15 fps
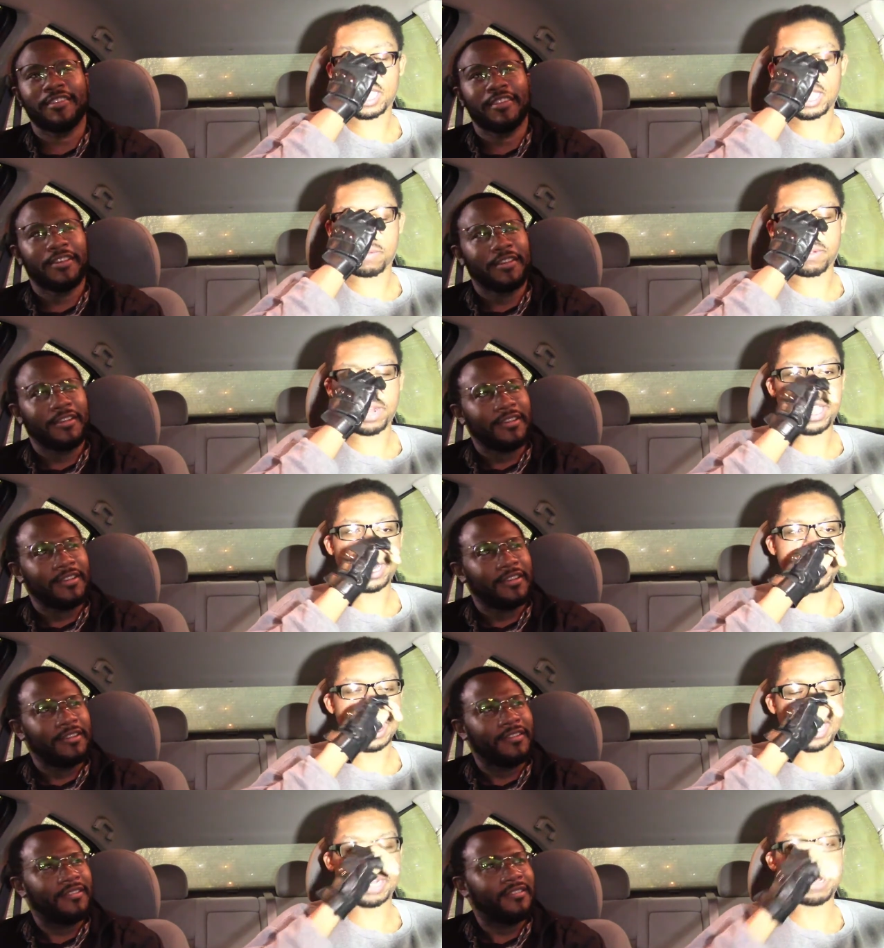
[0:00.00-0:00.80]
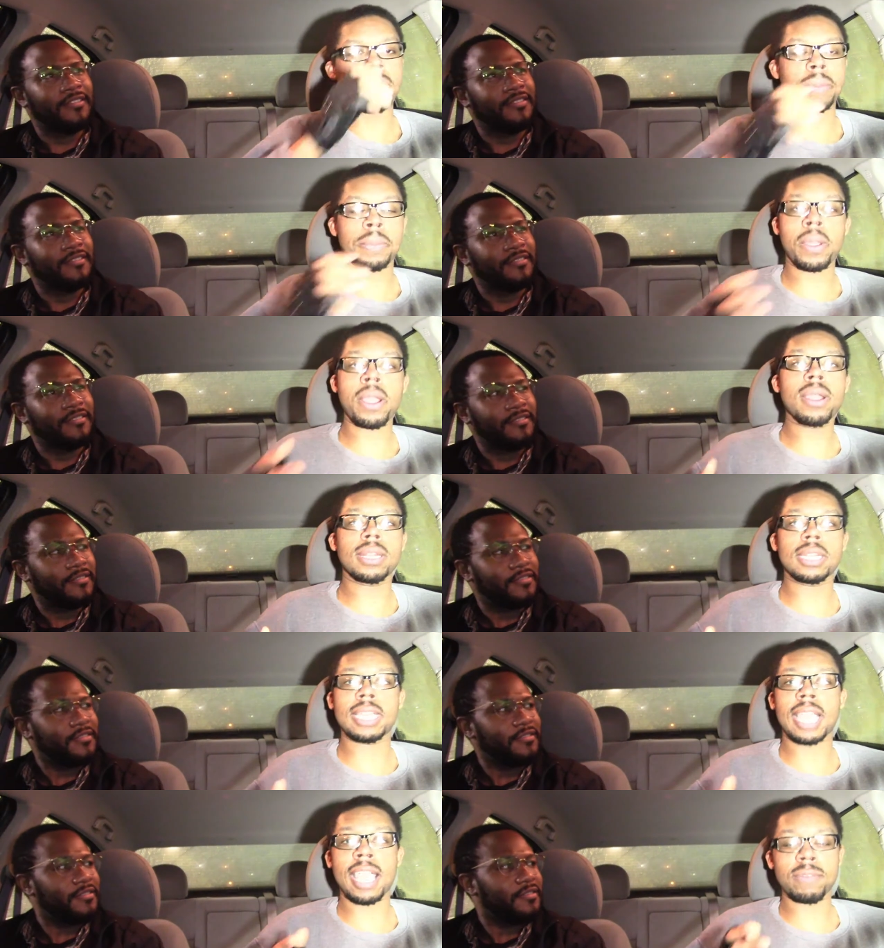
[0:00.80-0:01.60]
Speaker 1: right. And and
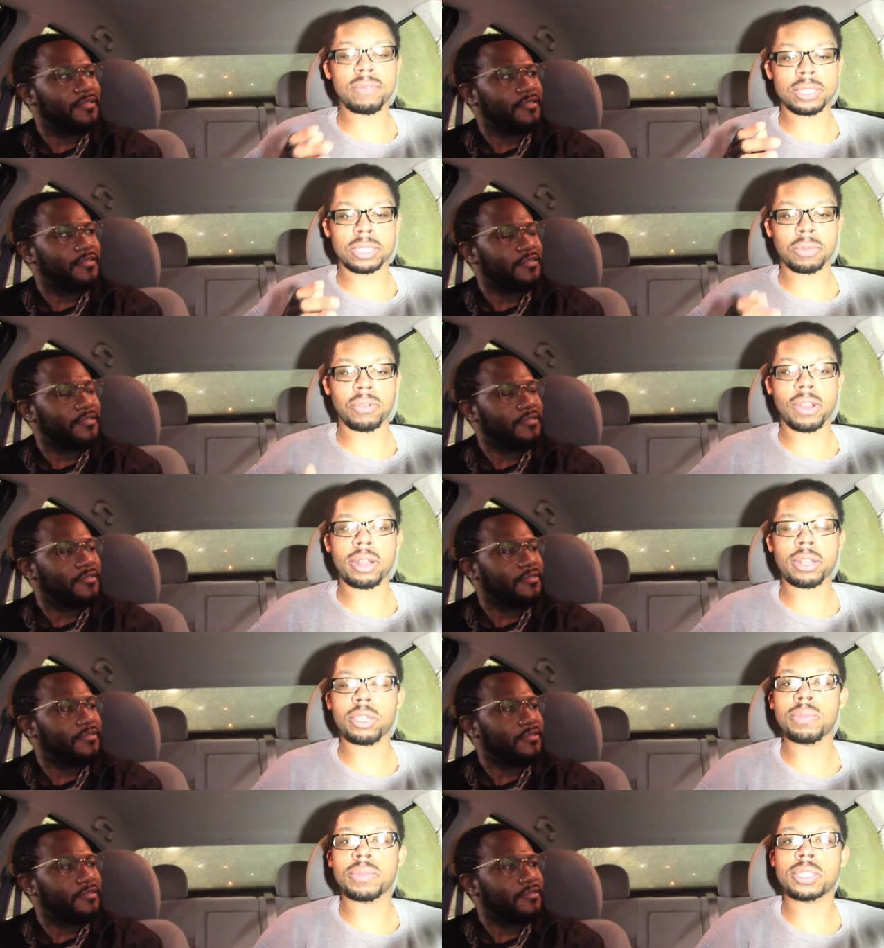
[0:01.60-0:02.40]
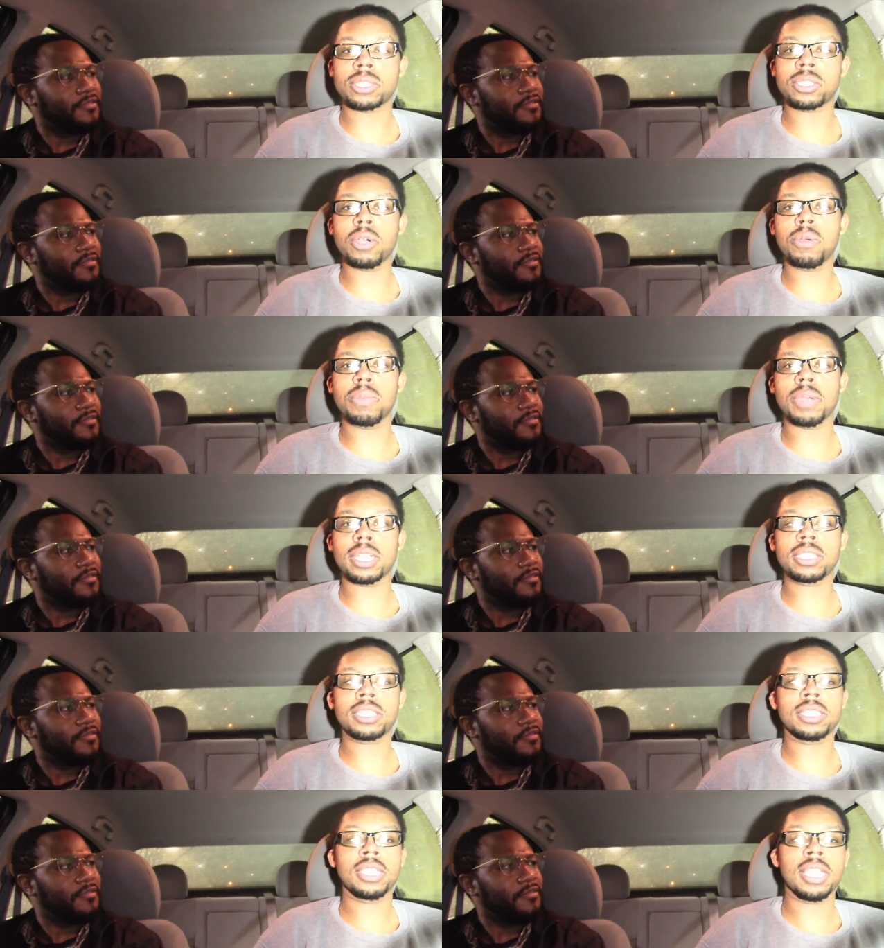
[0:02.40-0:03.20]
apparently, I was around humans so
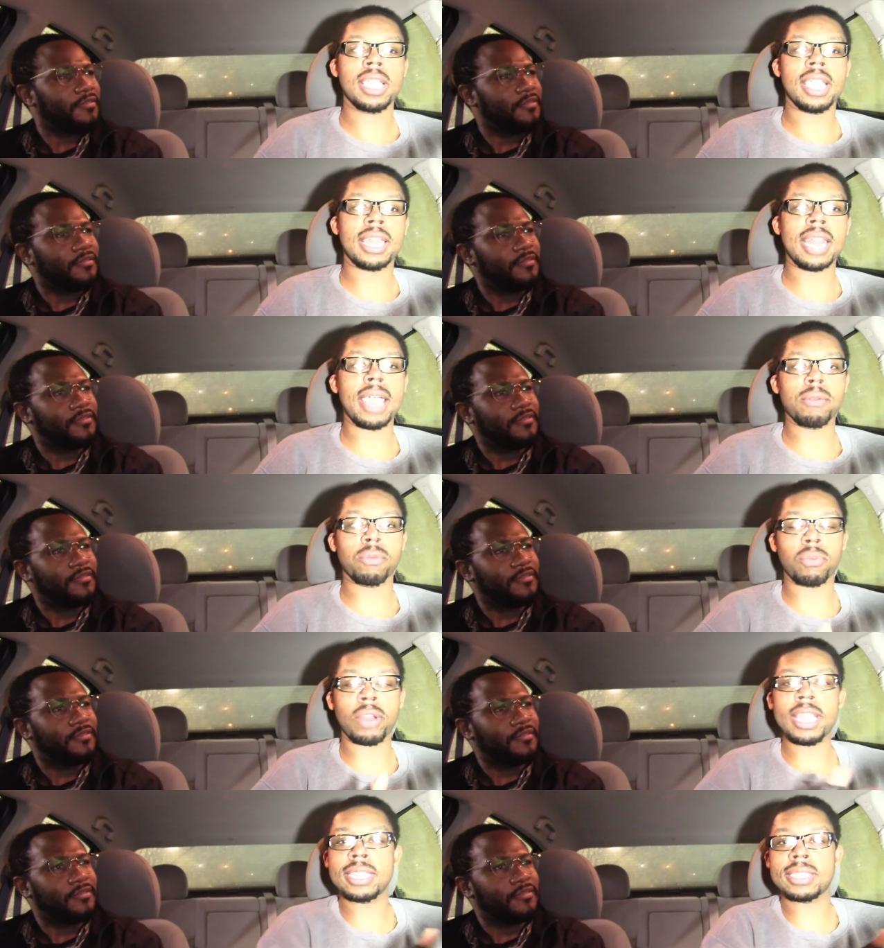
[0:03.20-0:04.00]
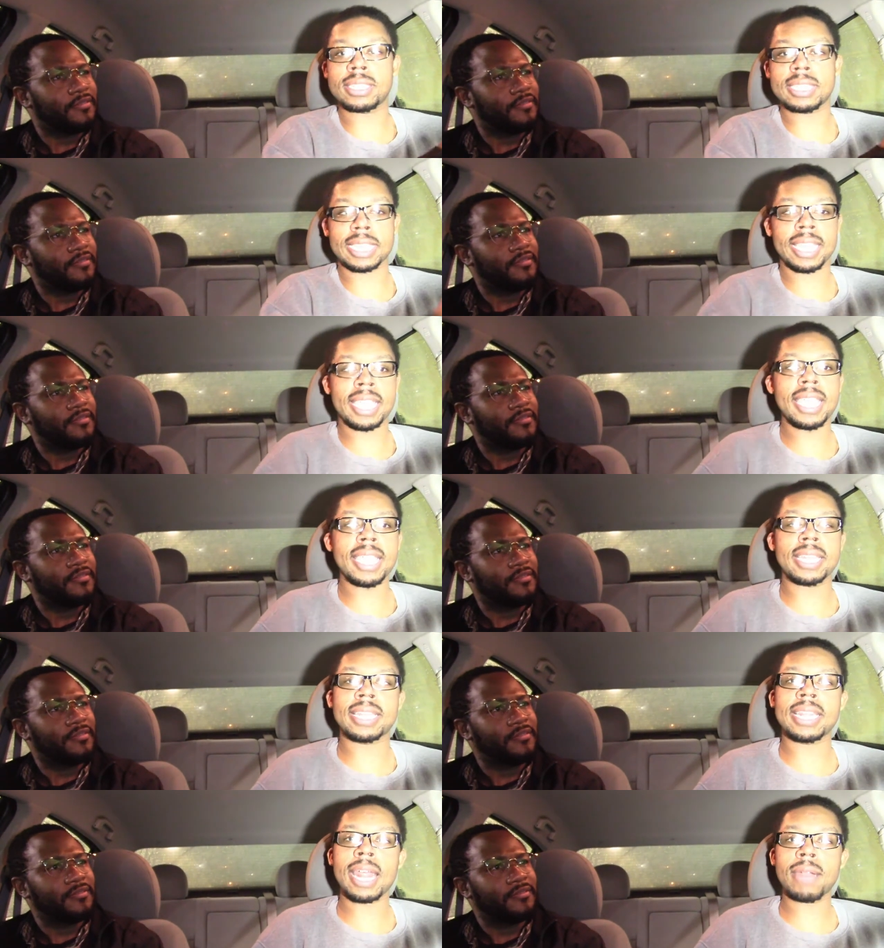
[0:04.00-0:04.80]
much, and I raised the
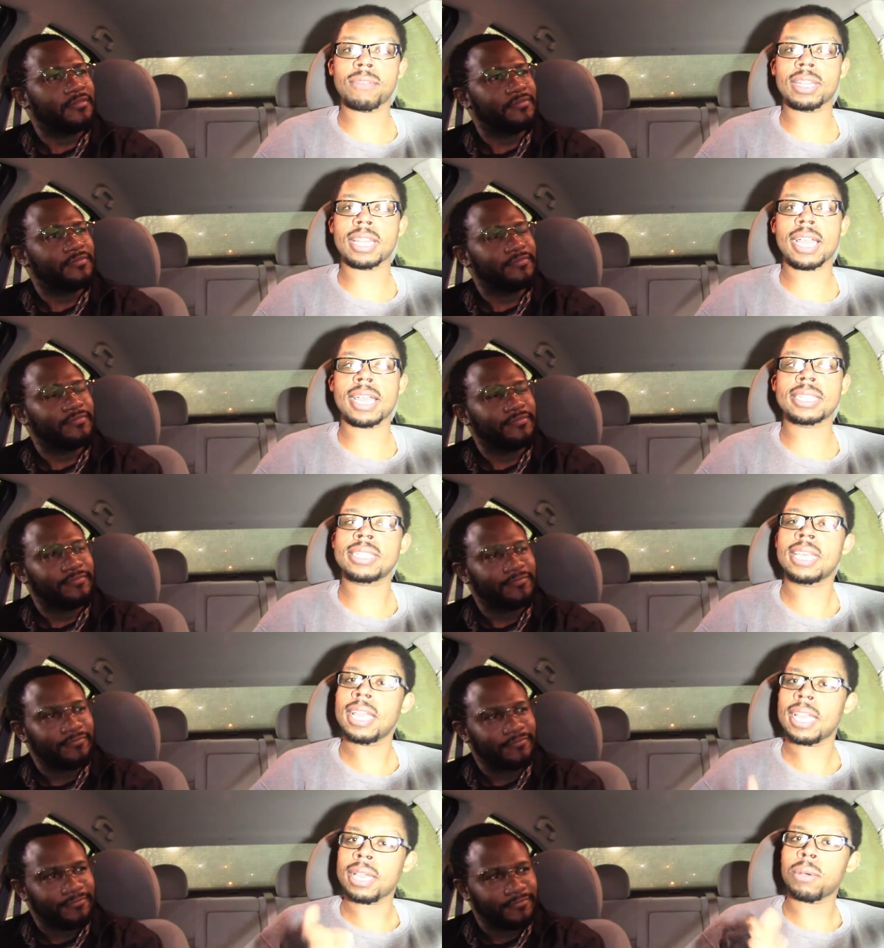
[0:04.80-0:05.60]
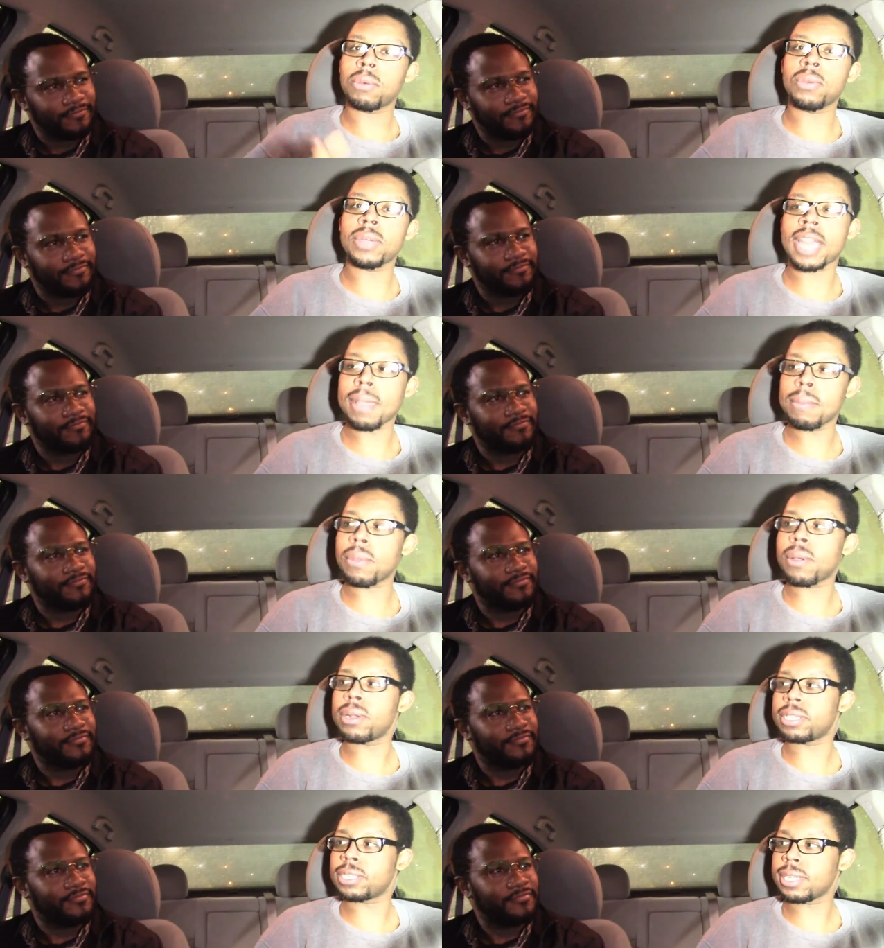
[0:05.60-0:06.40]
kid that I realized when I
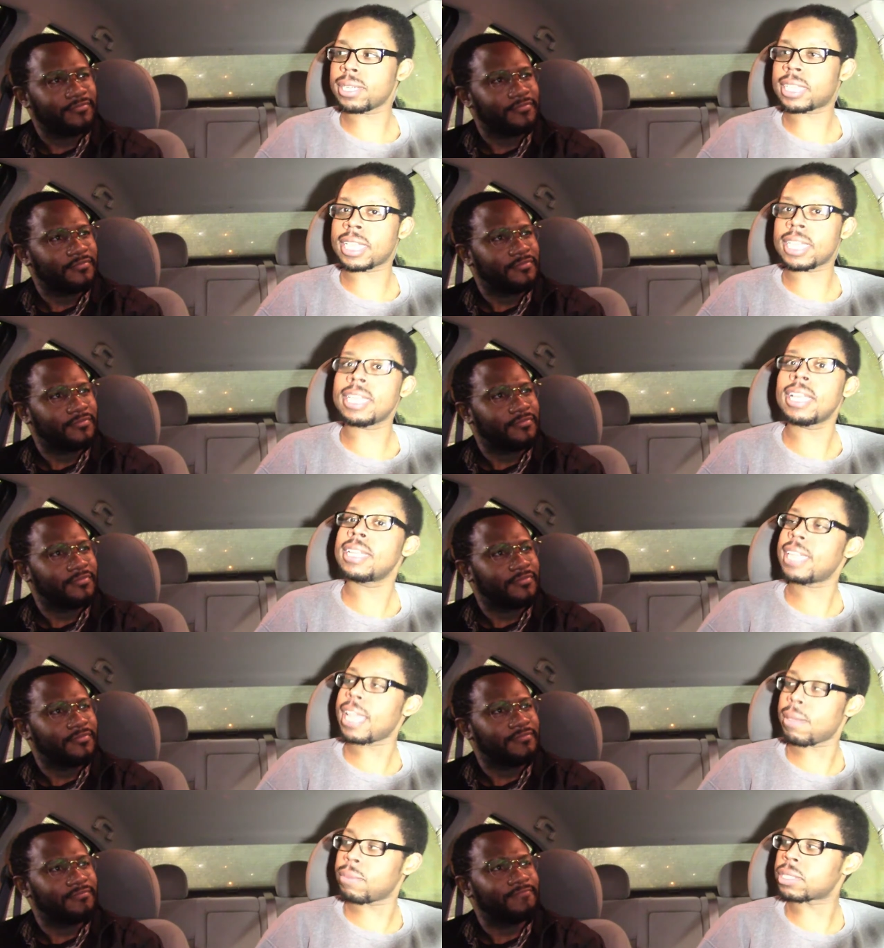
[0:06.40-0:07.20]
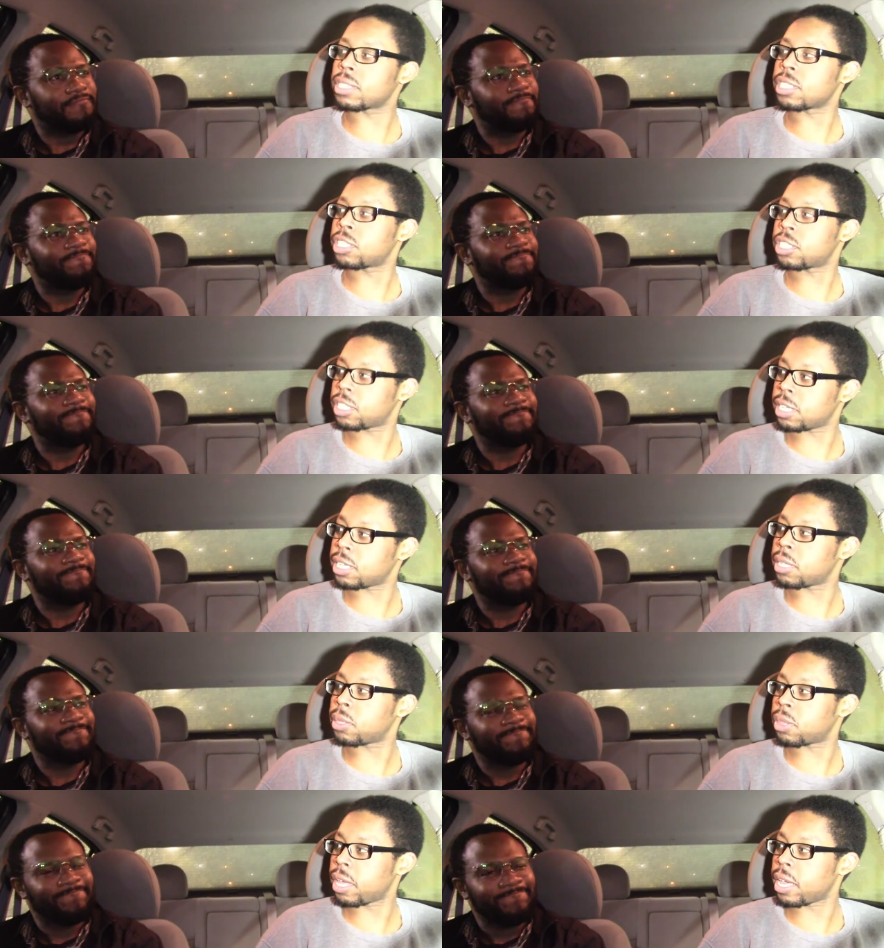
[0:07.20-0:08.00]
murdered your kid, that was a
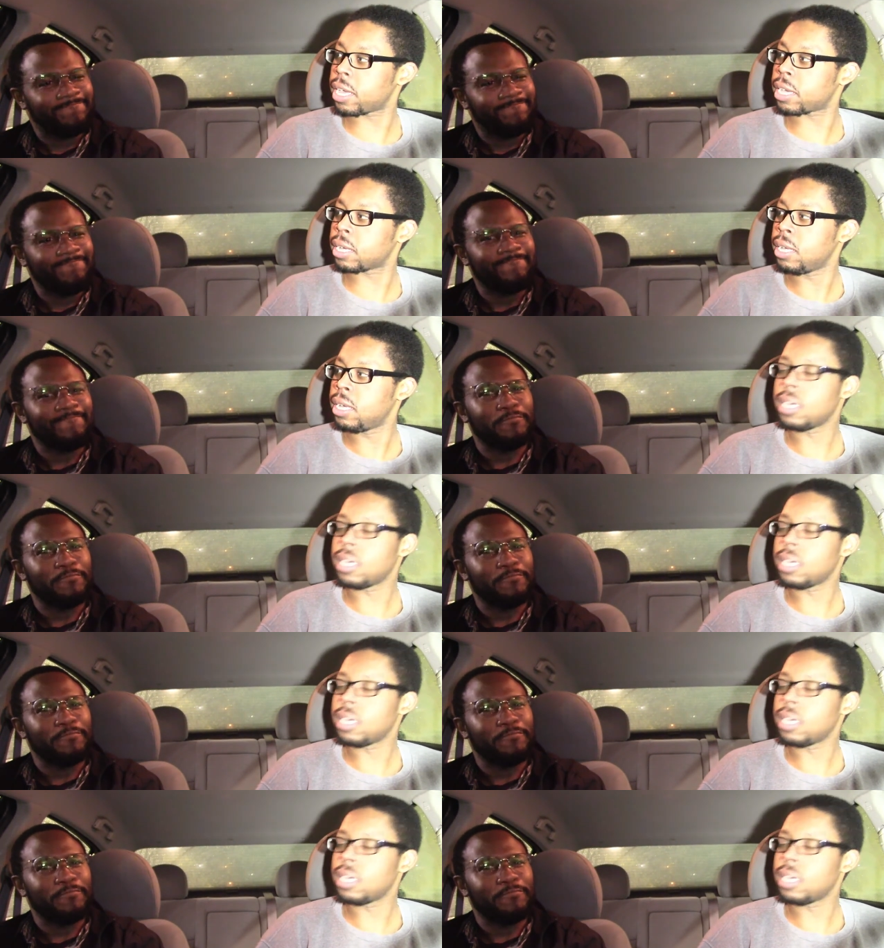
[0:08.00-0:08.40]
shitty thing.